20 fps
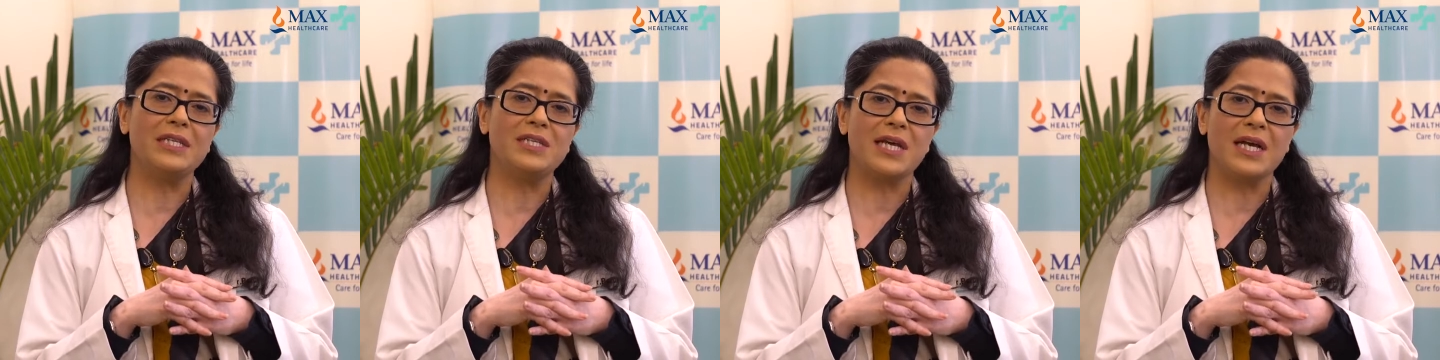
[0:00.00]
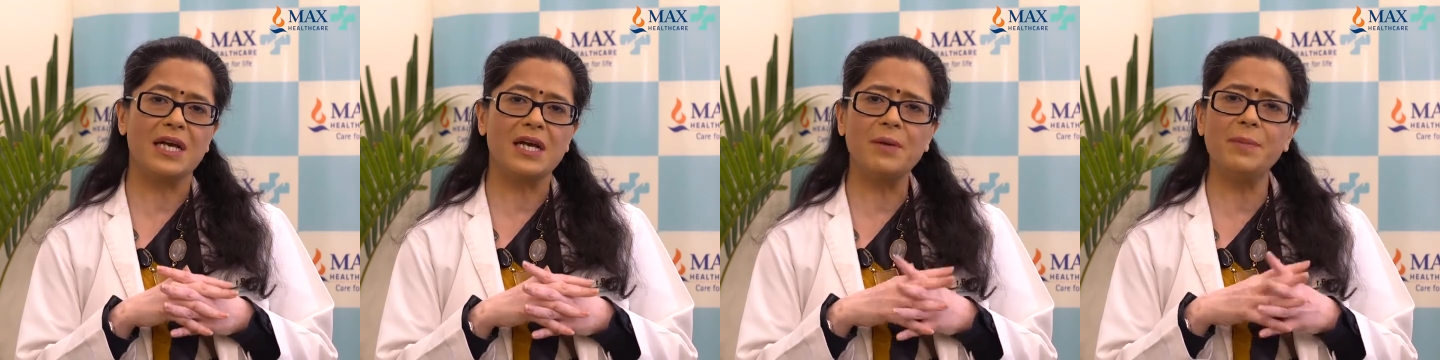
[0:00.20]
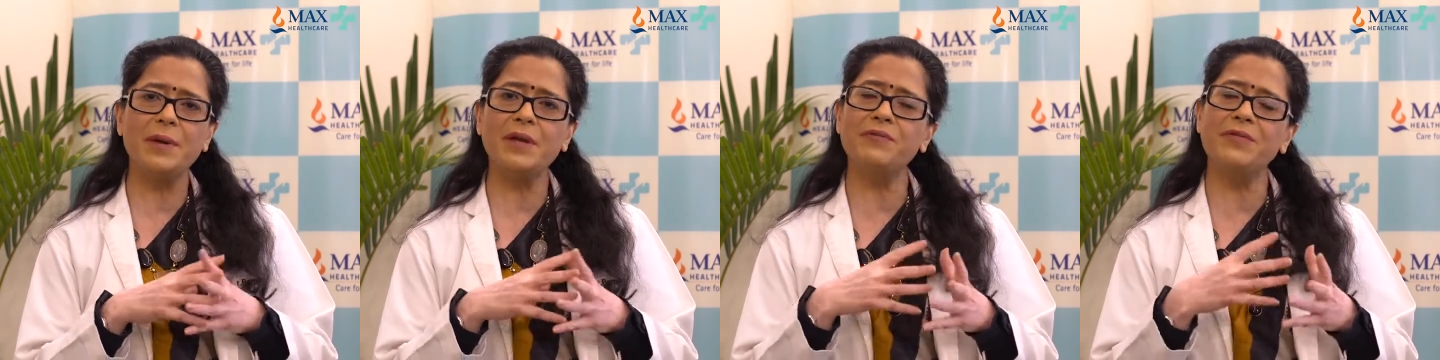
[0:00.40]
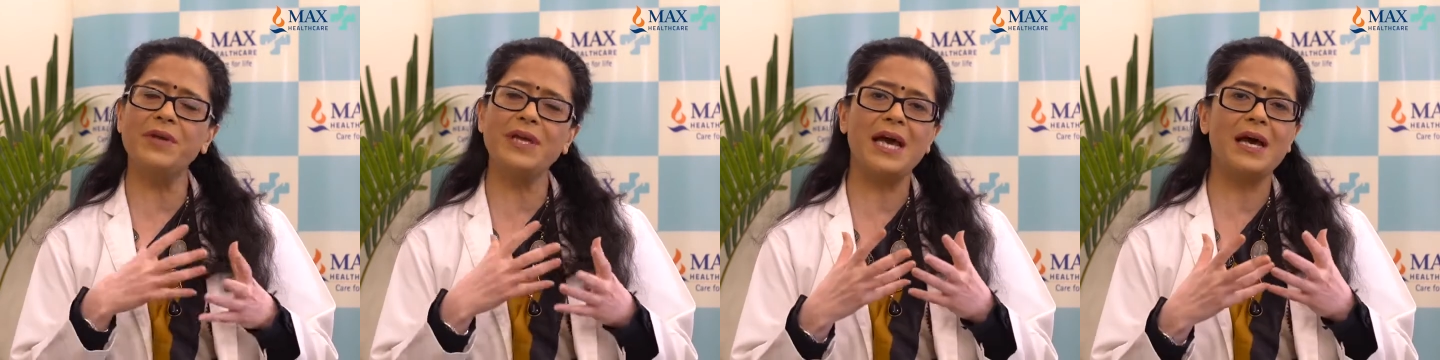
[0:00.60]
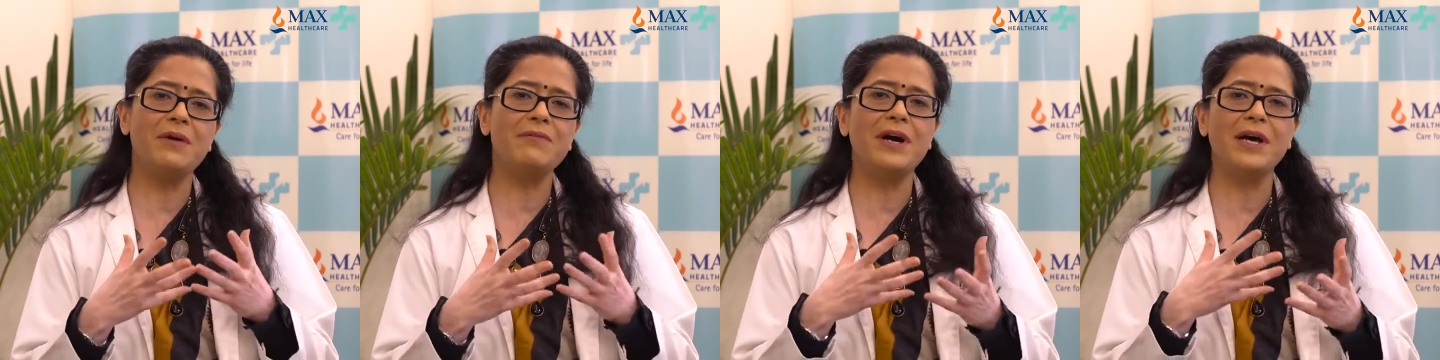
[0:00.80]
checkup, and
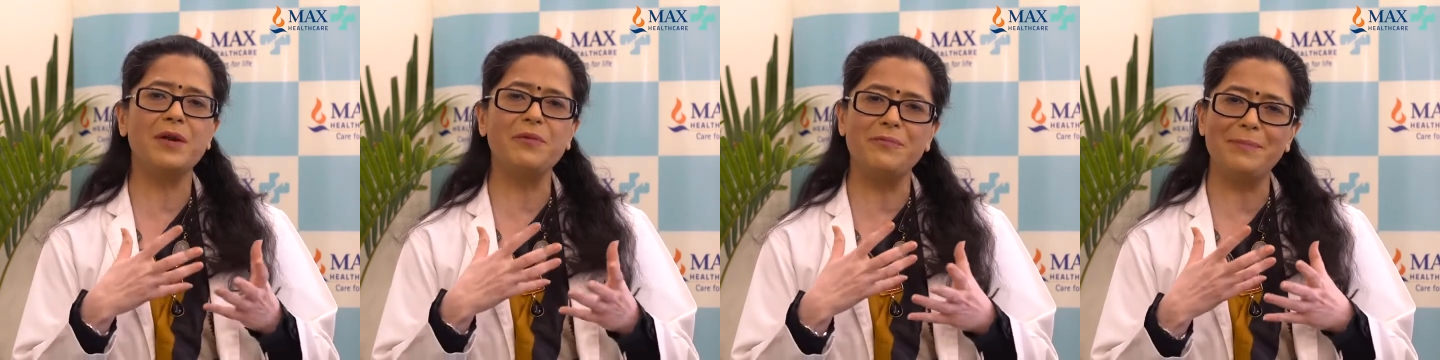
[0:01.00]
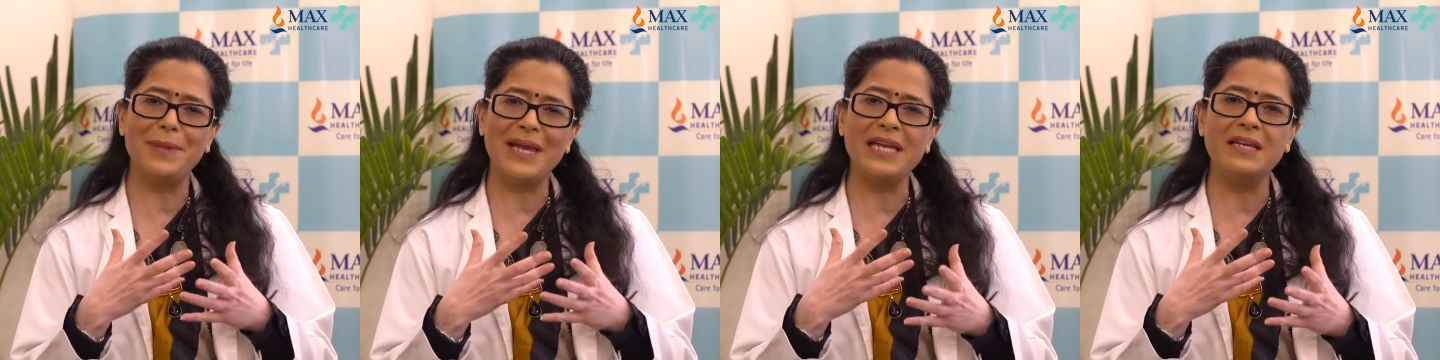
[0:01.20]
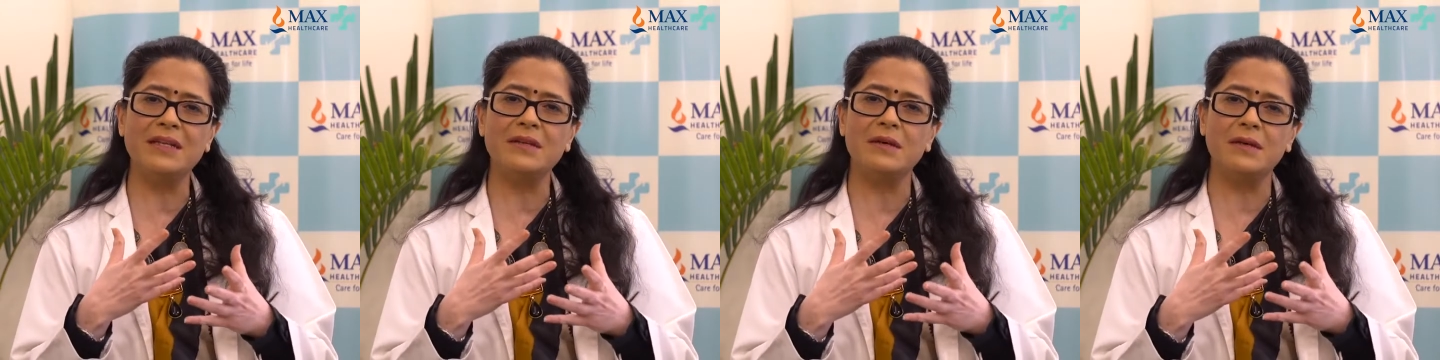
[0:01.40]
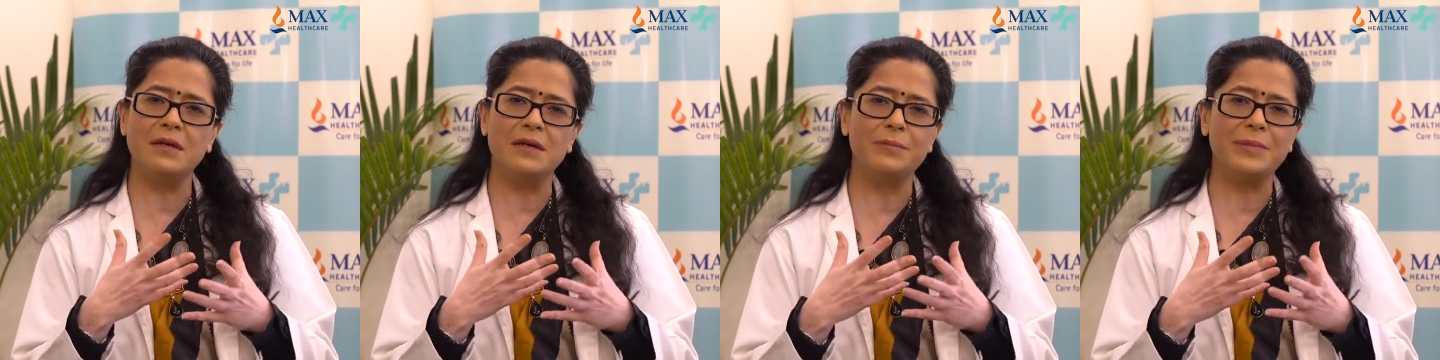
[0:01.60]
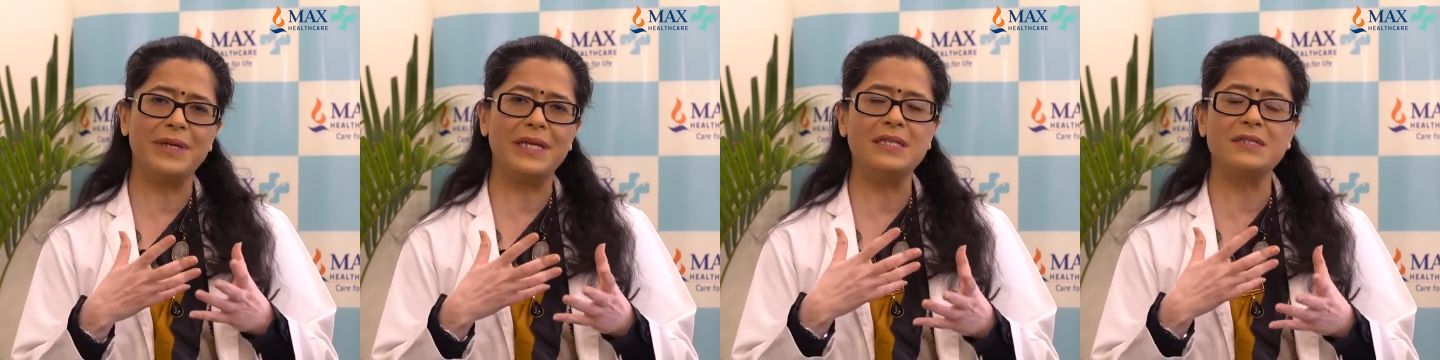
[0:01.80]
we have our
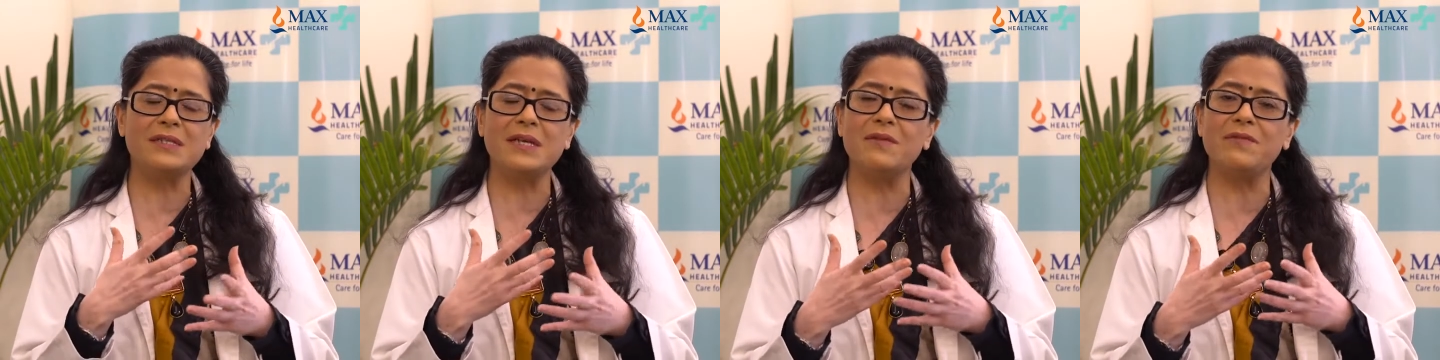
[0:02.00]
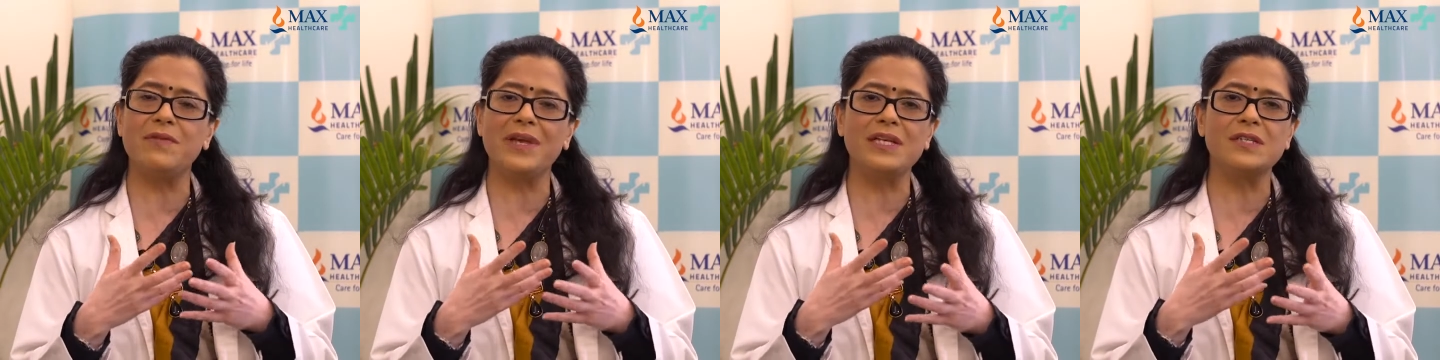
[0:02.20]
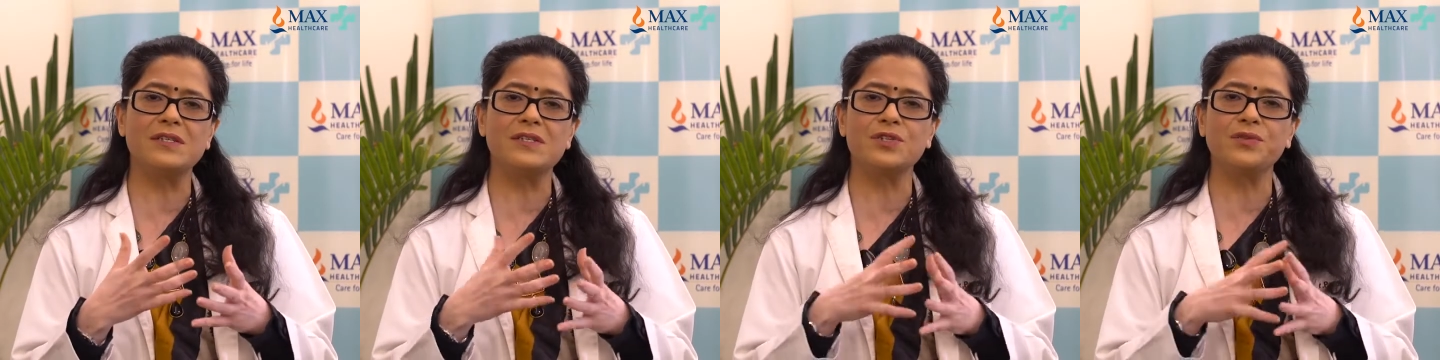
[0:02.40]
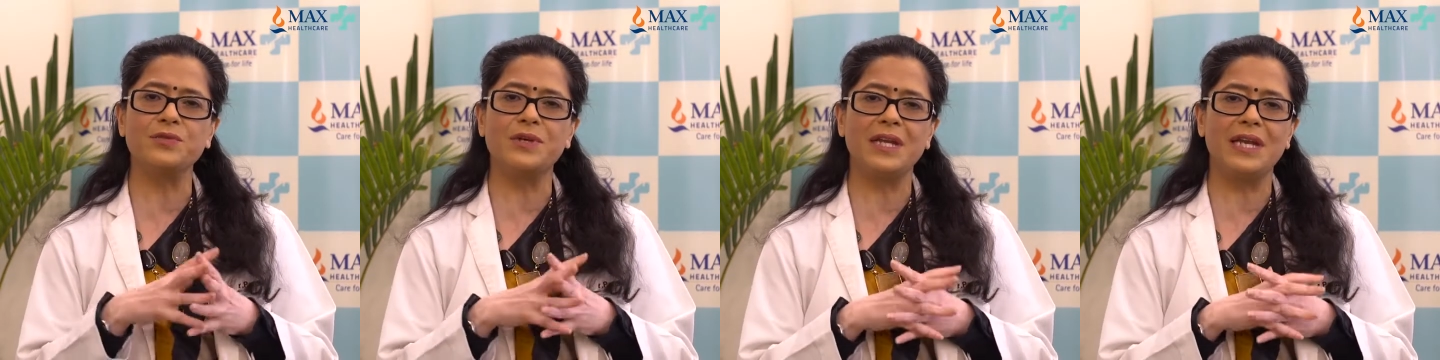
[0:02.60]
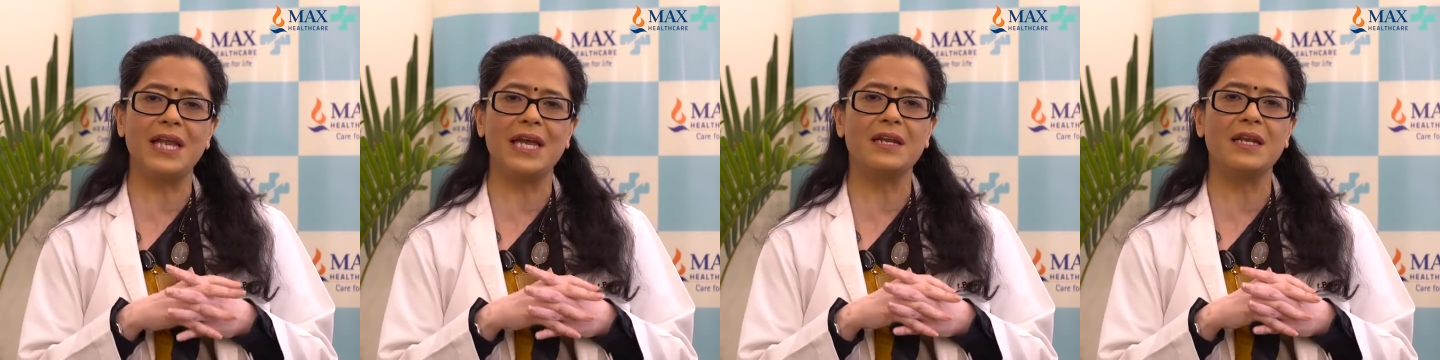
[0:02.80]
means and ways to
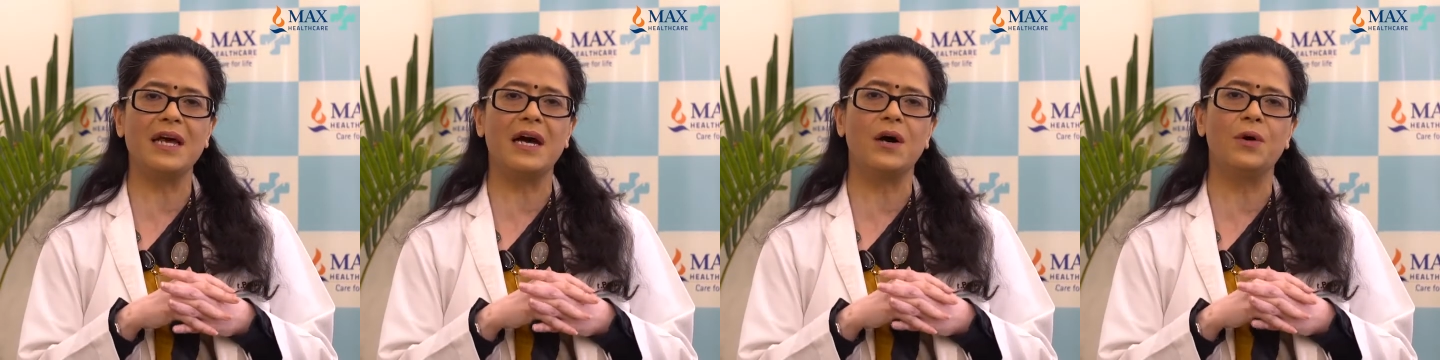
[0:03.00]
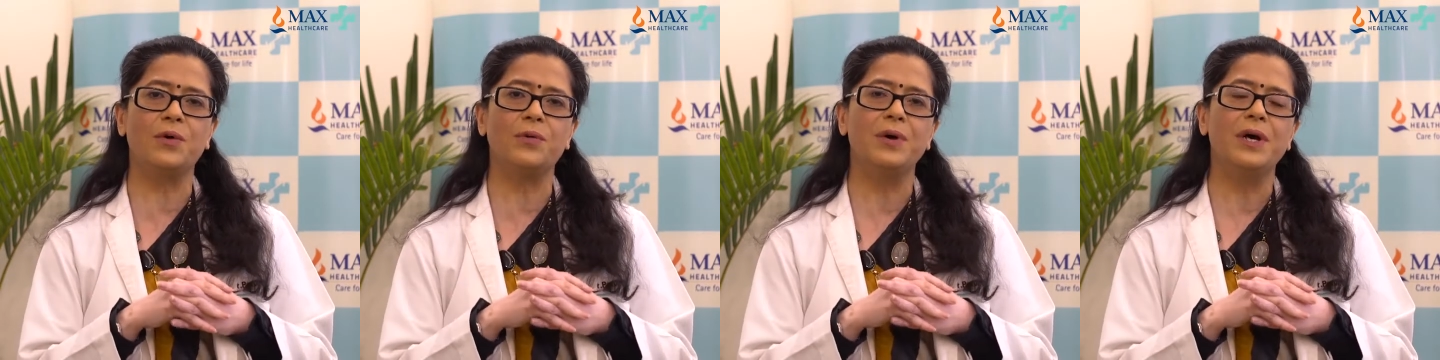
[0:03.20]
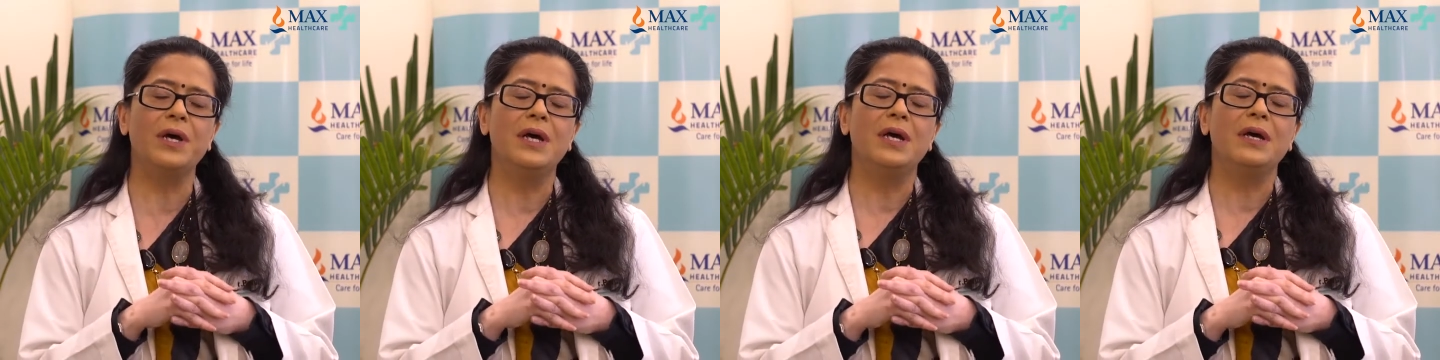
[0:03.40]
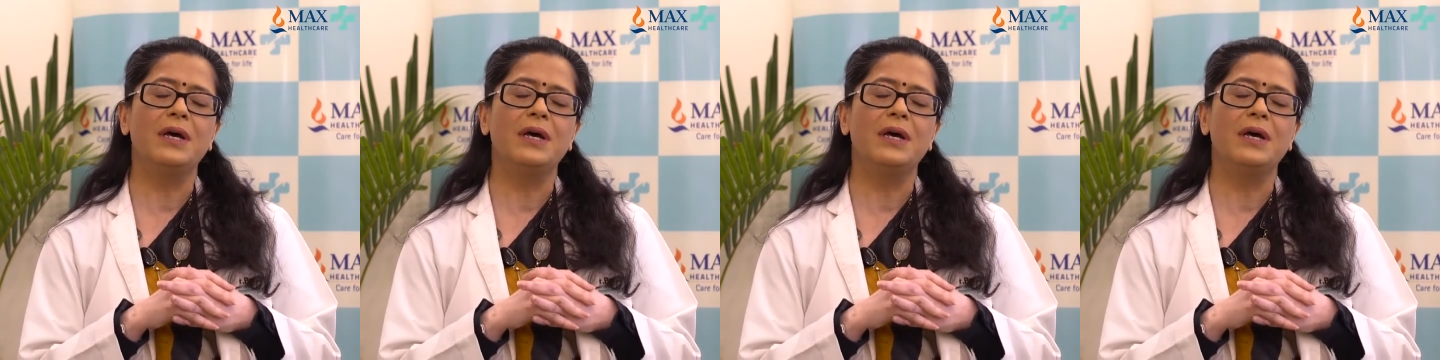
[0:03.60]
detect how